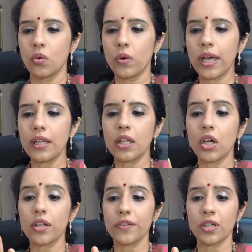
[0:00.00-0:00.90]
Well, a
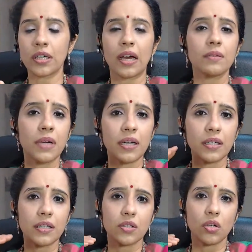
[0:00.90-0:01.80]
lot of your
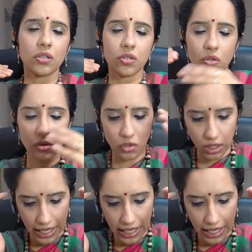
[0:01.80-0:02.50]
karma is also